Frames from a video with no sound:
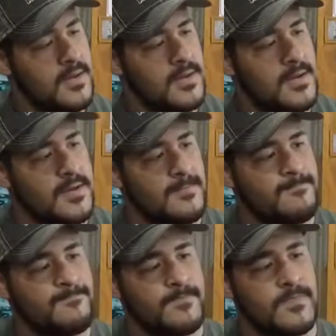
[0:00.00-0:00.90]

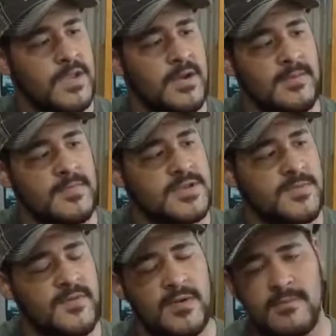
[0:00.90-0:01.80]
Alright, let's
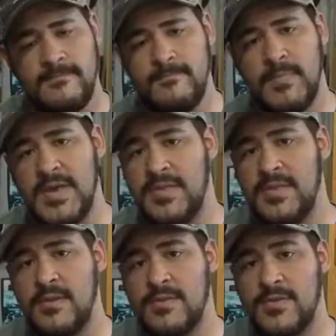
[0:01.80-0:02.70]
move on.
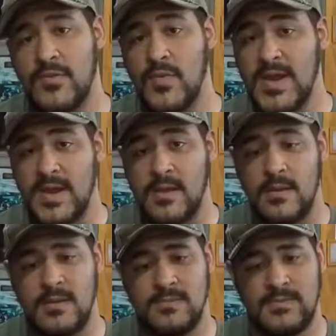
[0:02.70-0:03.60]
Myth 3,
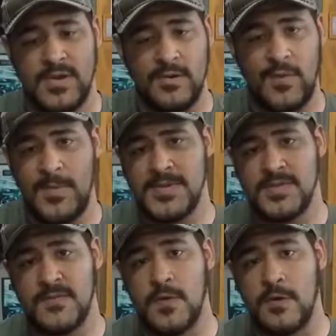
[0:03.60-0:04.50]
they're
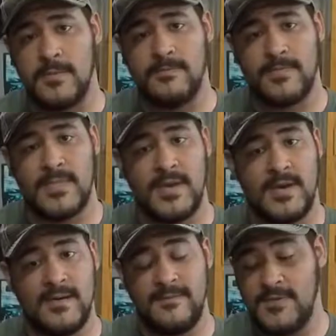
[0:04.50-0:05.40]
weapons of war.
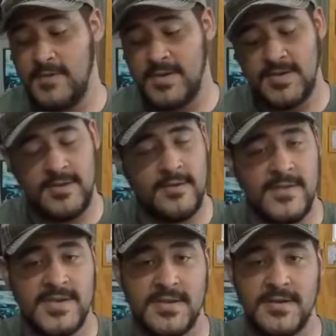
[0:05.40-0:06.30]
You can do your
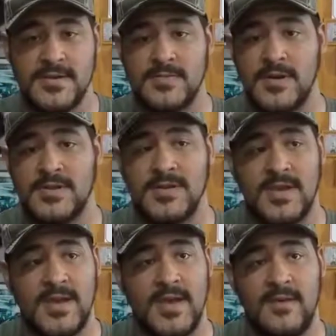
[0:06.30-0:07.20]
research as much as
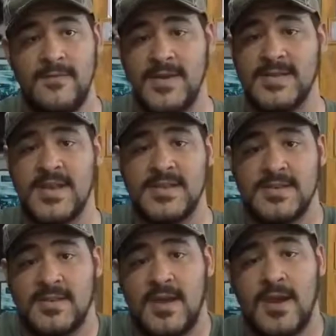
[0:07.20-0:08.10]
I have, because
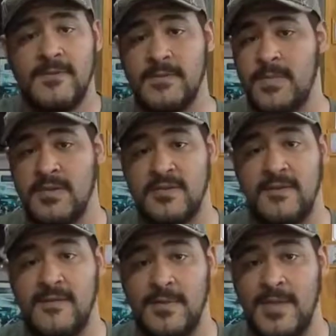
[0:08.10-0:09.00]
I come from a
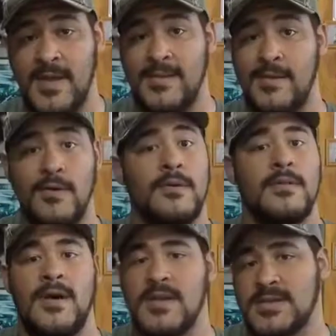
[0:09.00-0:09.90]
military family. I know
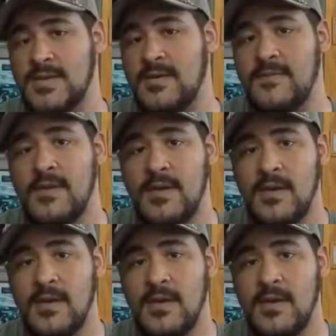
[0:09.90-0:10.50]
a lot of stuff